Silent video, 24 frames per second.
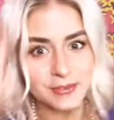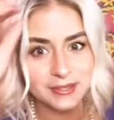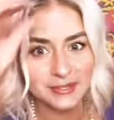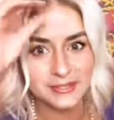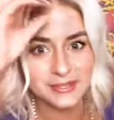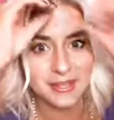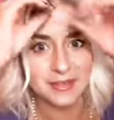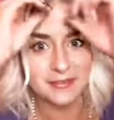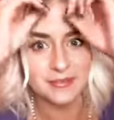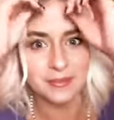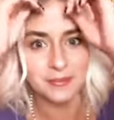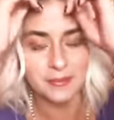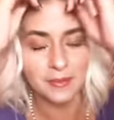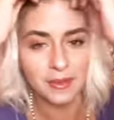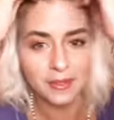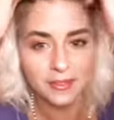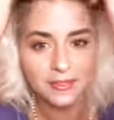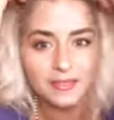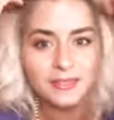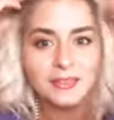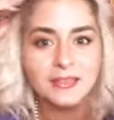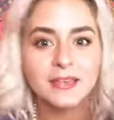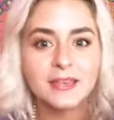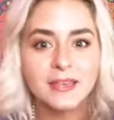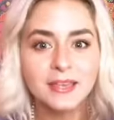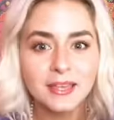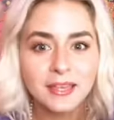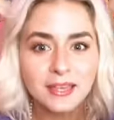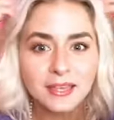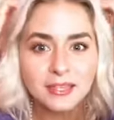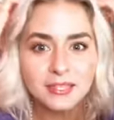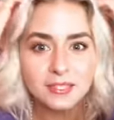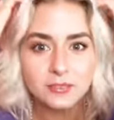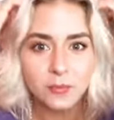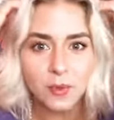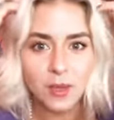Wednesday of the month
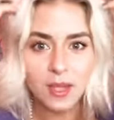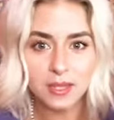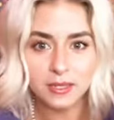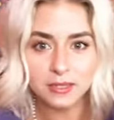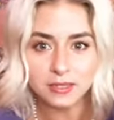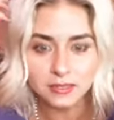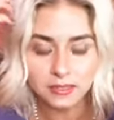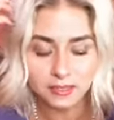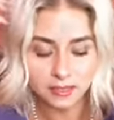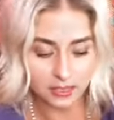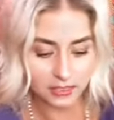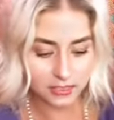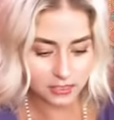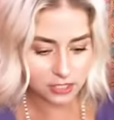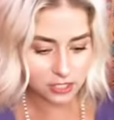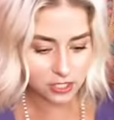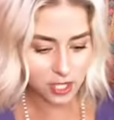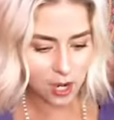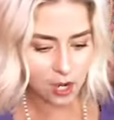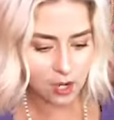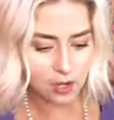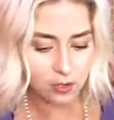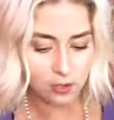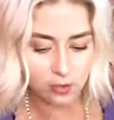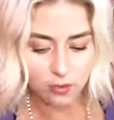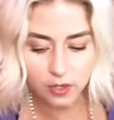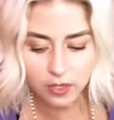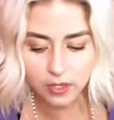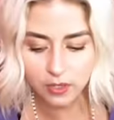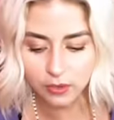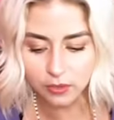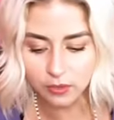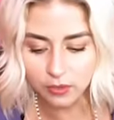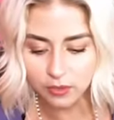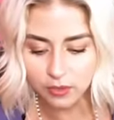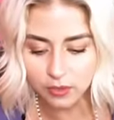is what? Let's talk
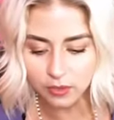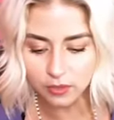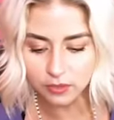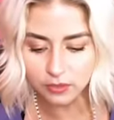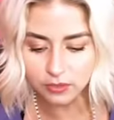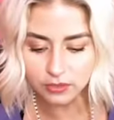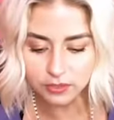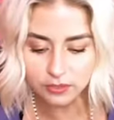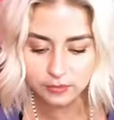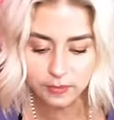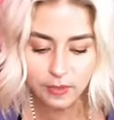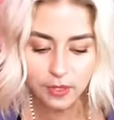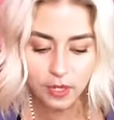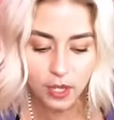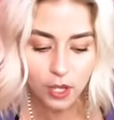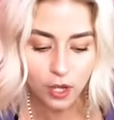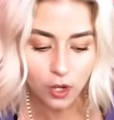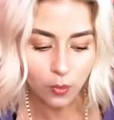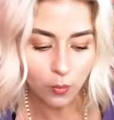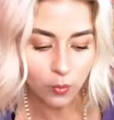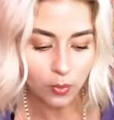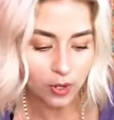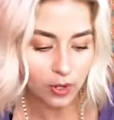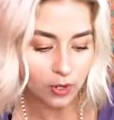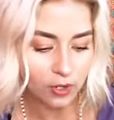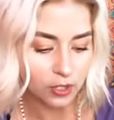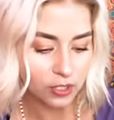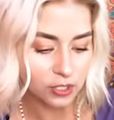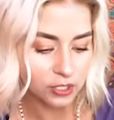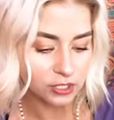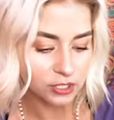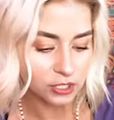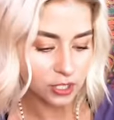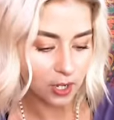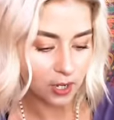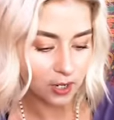oils. We are
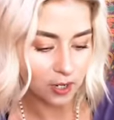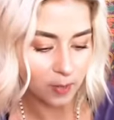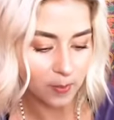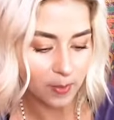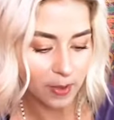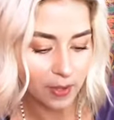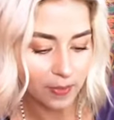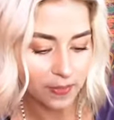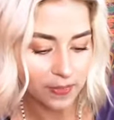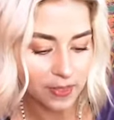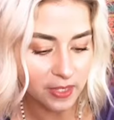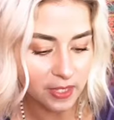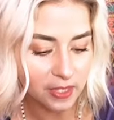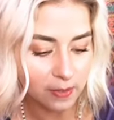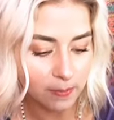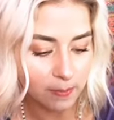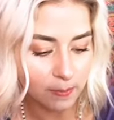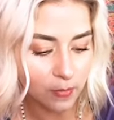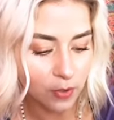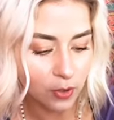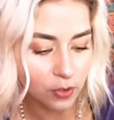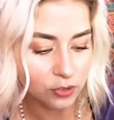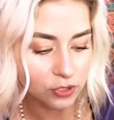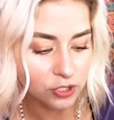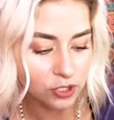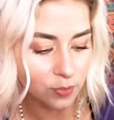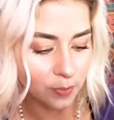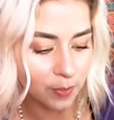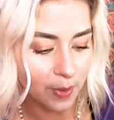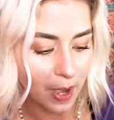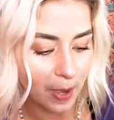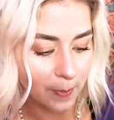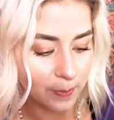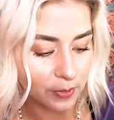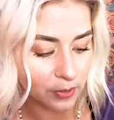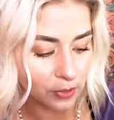gonna talk about the most
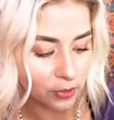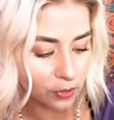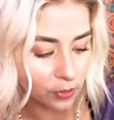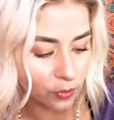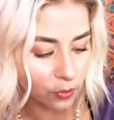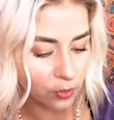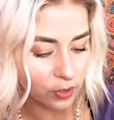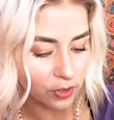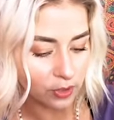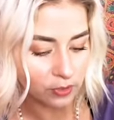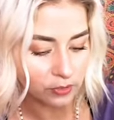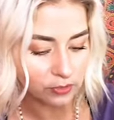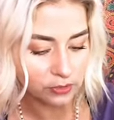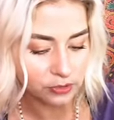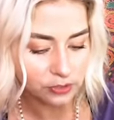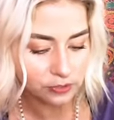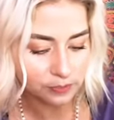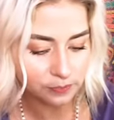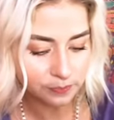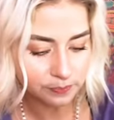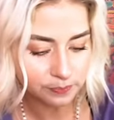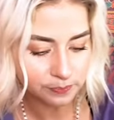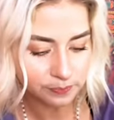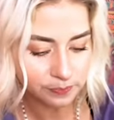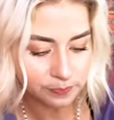popular oils.